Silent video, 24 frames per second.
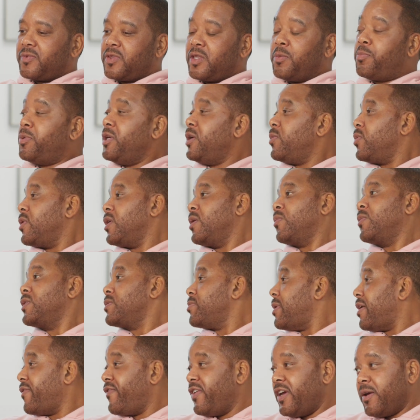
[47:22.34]
the B word was
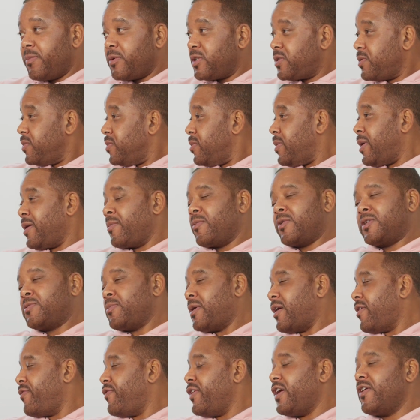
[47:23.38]
my
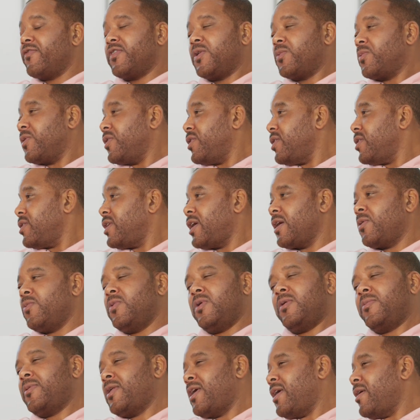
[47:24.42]
favorite word. Like
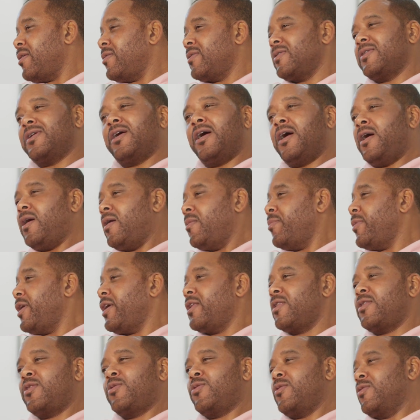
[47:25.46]
one day, oh
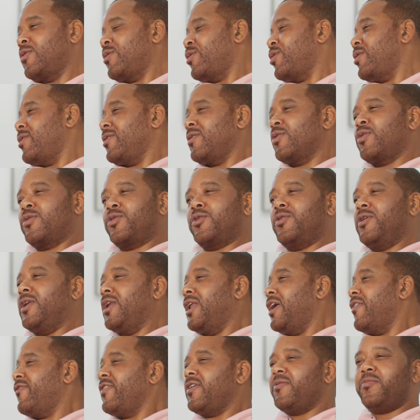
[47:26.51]
man,
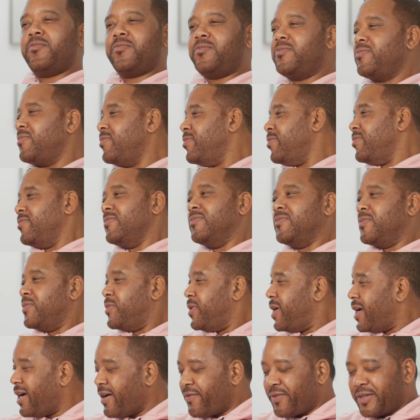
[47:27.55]
311,
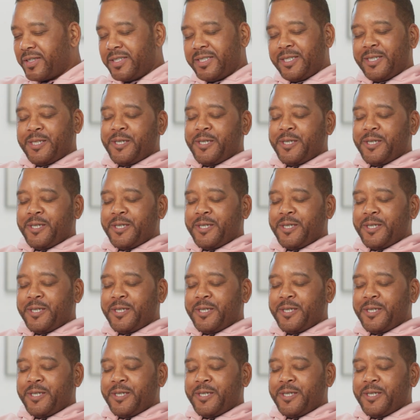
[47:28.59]
whatever.